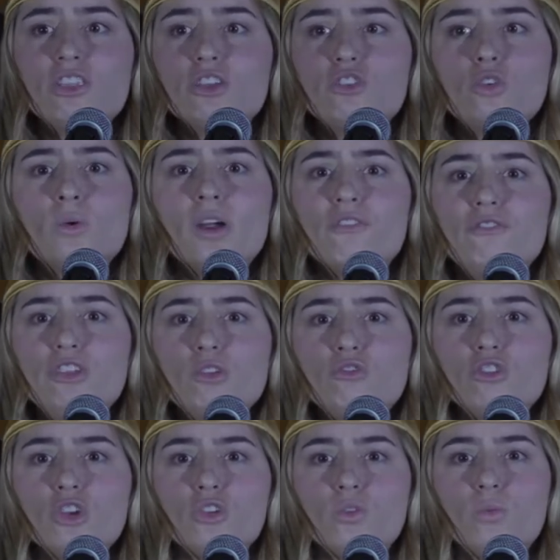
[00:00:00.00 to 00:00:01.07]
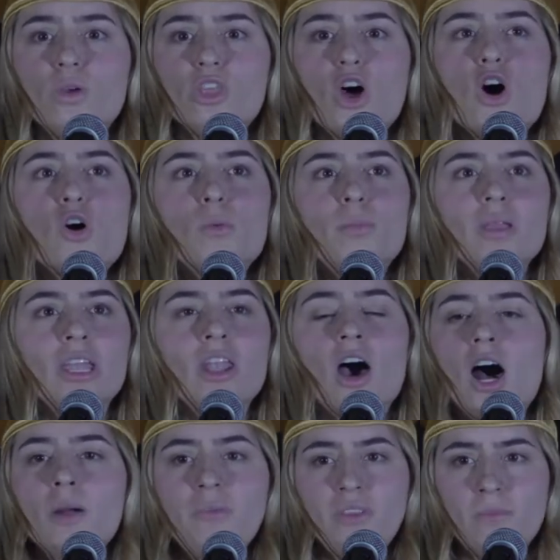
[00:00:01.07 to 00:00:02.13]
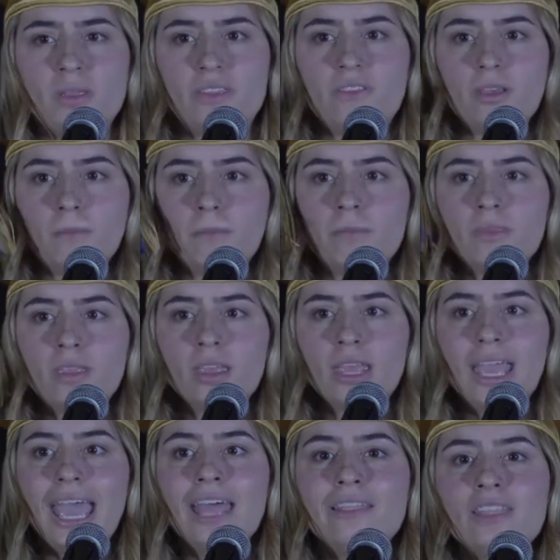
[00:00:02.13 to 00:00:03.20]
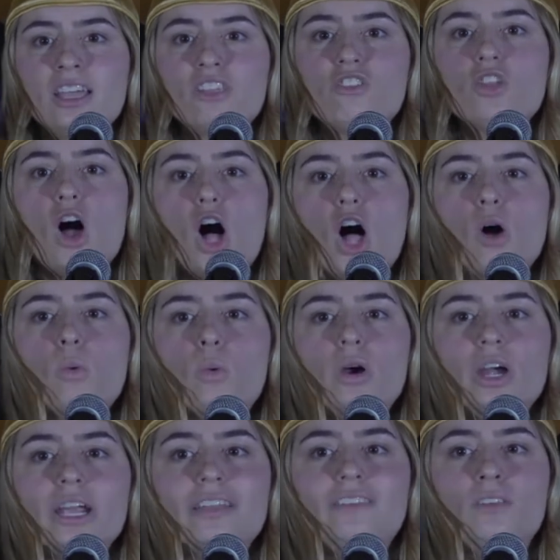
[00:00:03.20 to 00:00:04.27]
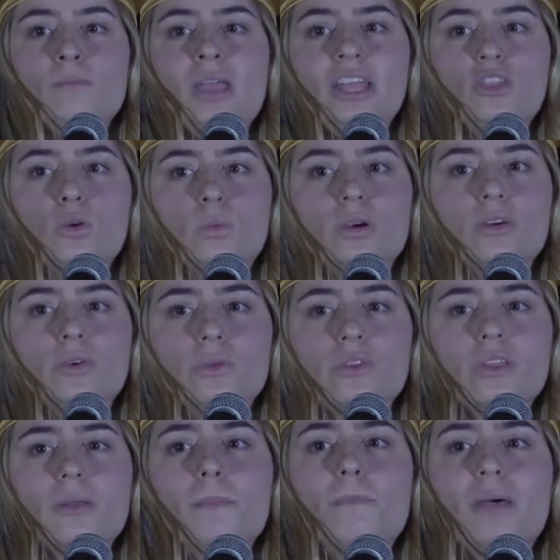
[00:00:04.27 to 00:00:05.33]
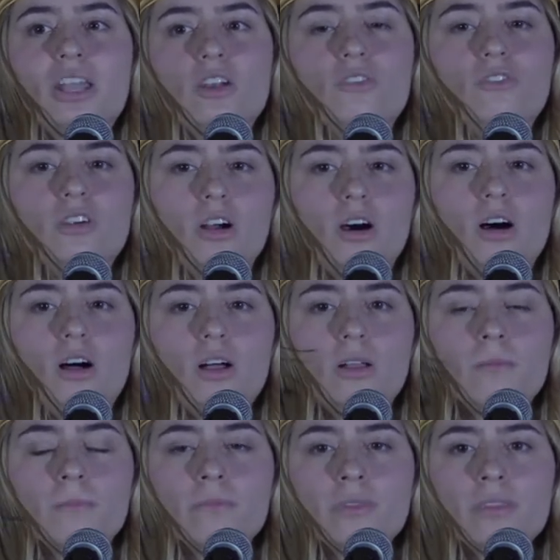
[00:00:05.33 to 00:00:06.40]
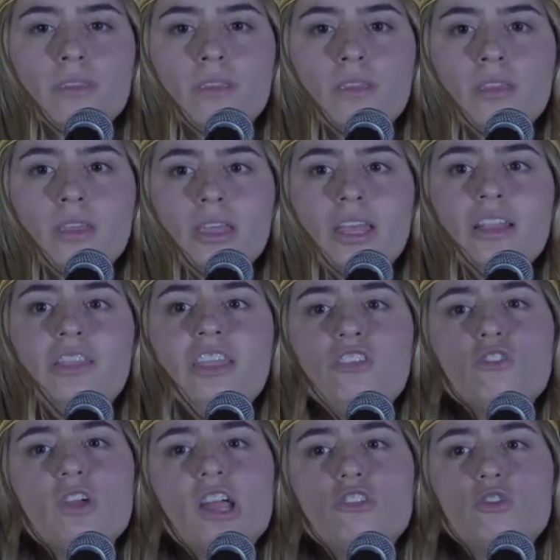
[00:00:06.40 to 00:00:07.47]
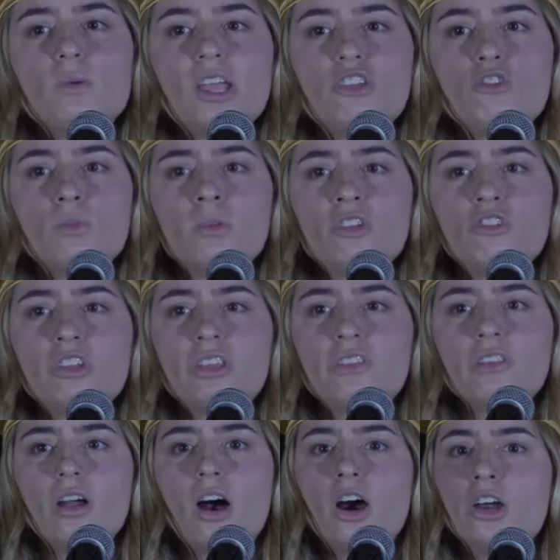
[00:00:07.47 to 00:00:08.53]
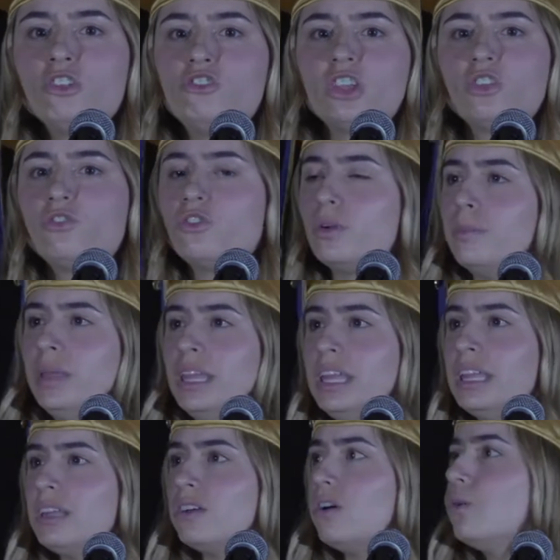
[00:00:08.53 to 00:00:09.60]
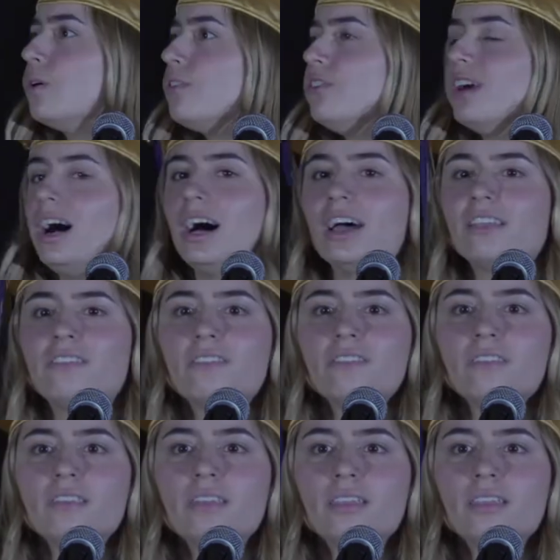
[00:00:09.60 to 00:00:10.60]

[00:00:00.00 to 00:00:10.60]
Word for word: look to our futures with hope and optimism. And let us all work to make the world better for all. These graduation wishes aren't just for me or for us,